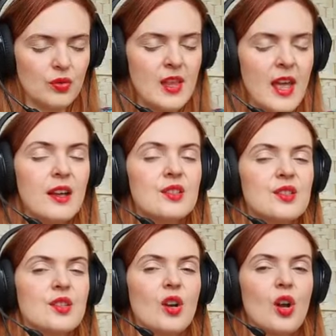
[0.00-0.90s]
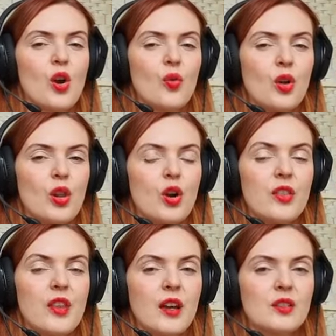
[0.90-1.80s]
Next, we'll
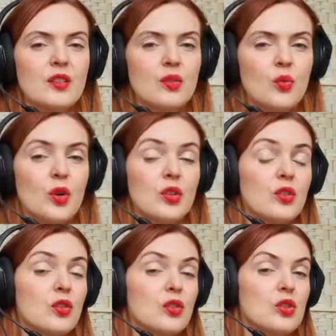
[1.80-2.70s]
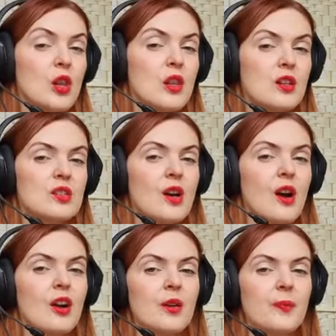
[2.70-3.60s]
connect with the solar
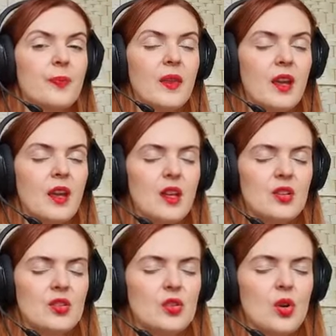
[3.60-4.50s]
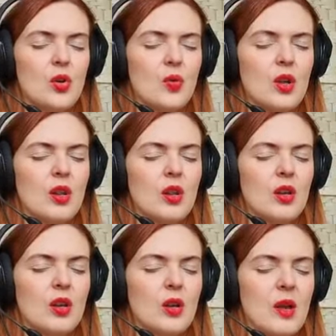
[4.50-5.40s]
star. So we'll
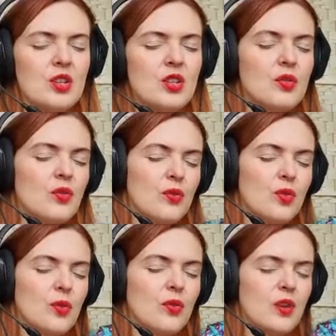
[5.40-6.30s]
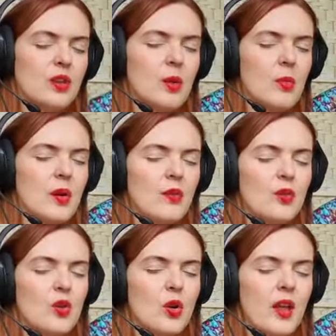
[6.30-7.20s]
imagine few feet
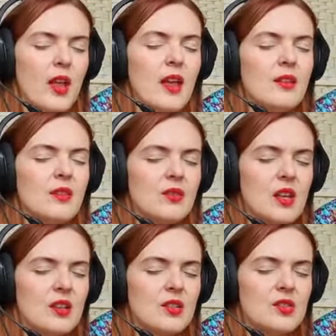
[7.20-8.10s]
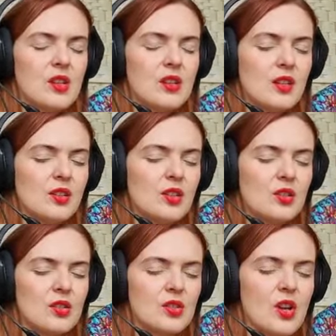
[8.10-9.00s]
above your head there is another
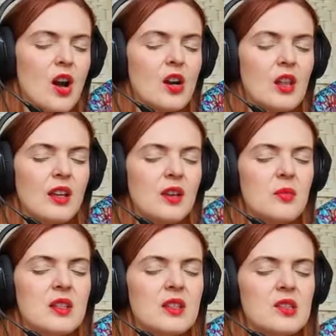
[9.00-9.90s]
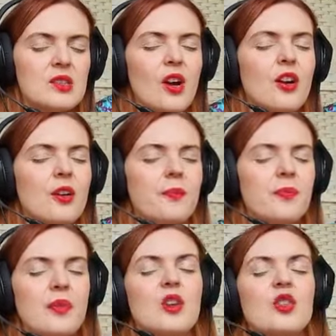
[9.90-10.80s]
star like a mini star
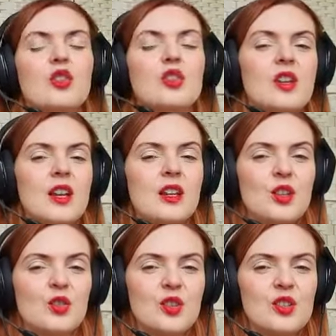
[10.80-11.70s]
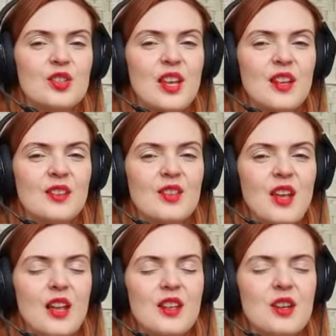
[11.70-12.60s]
you don't really need to understand
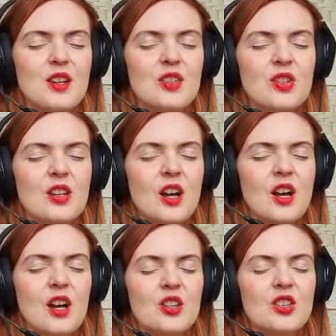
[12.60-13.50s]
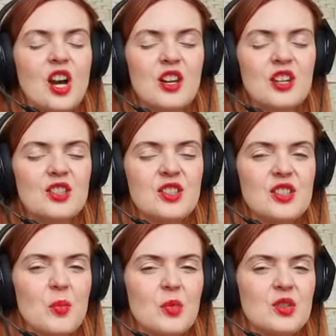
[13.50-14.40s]
the energy chakra
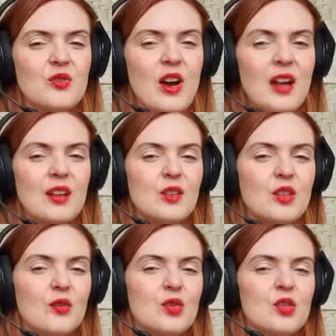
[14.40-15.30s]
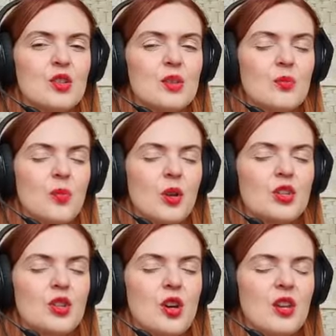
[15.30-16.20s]
system is fine if you just
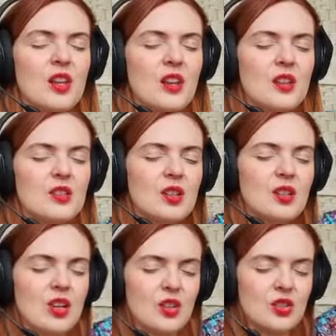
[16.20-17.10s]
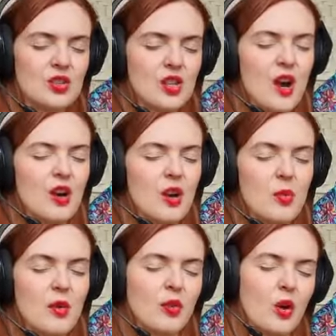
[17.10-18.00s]
picture there is a star
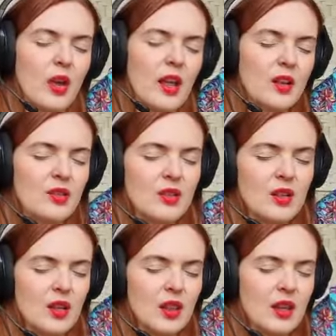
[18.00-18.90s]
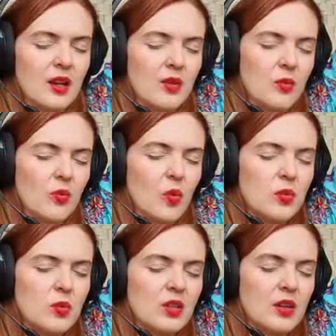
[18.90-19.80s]
above your head like
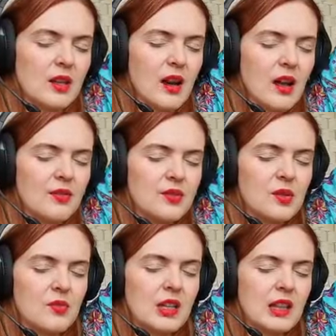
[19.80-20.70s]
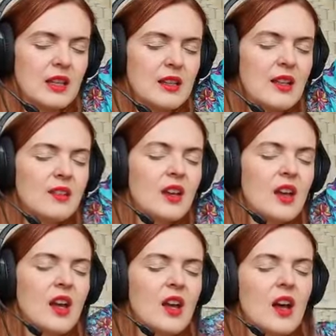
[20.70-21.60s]
one meter and a half something like that
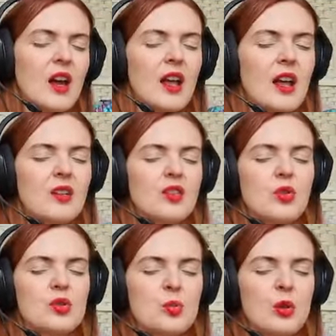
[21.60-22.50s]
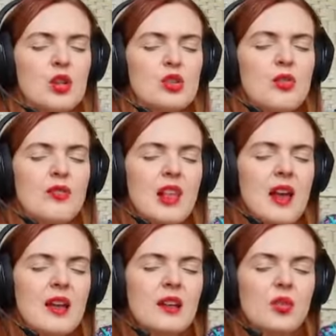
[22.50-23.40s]
and those pillars of
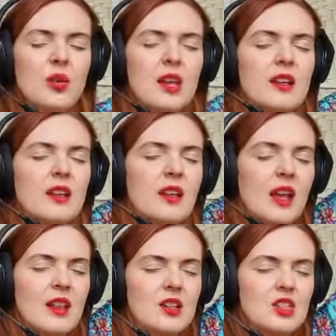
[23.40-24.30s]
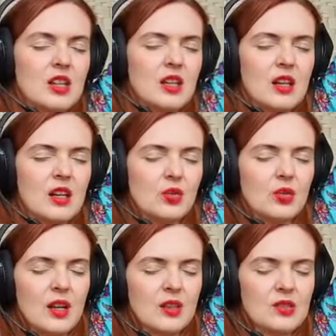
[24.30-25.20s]
light connecting energetically to
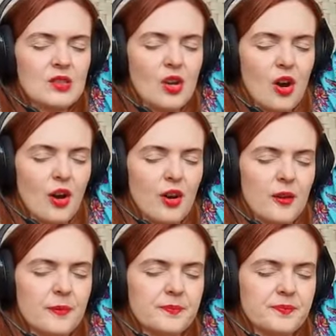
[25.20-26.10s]
that star